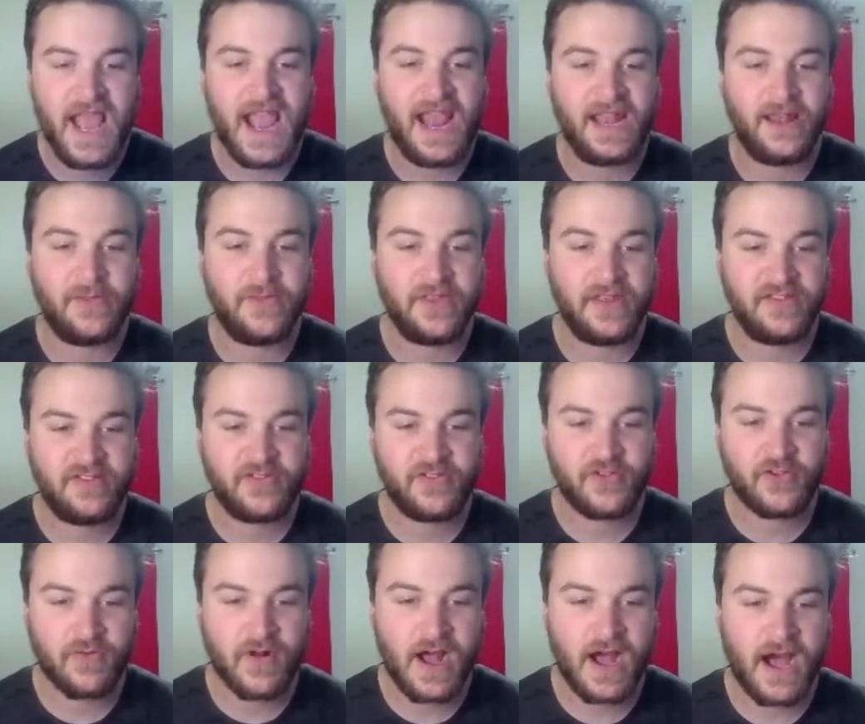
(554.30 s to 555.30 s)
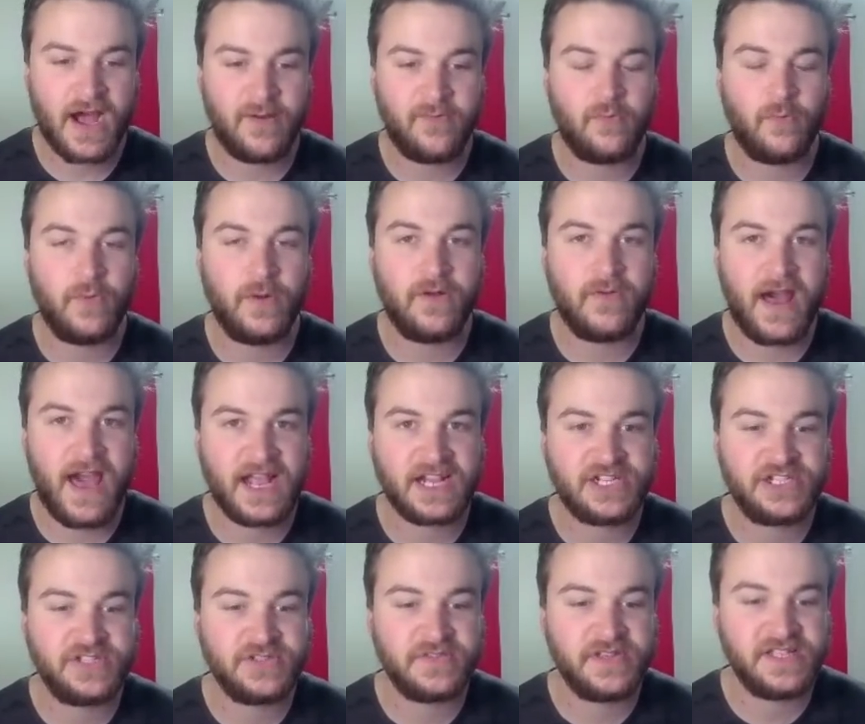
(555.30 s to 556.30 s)
And this trough will
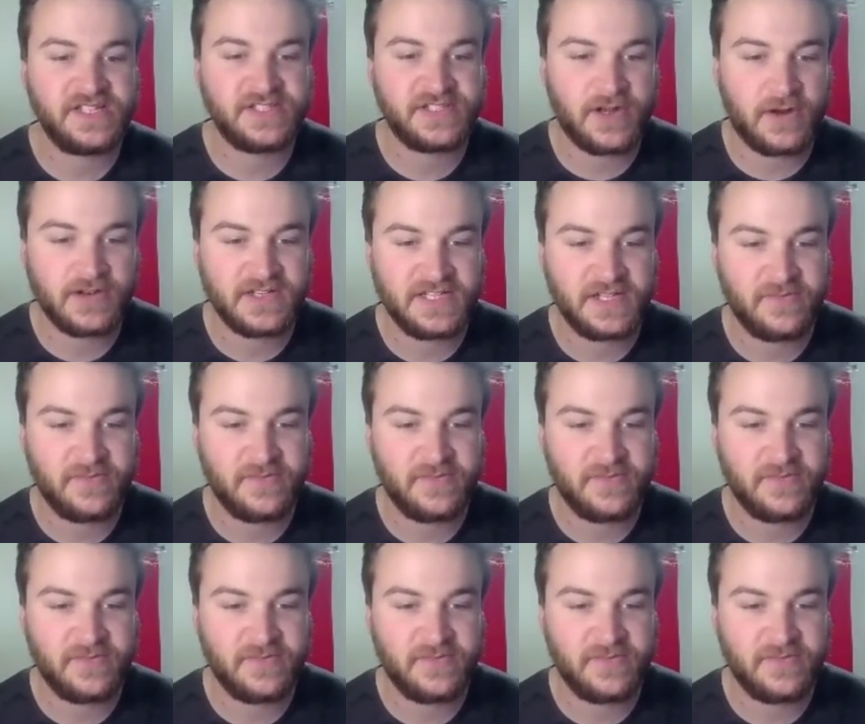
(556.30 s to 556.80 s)
actually start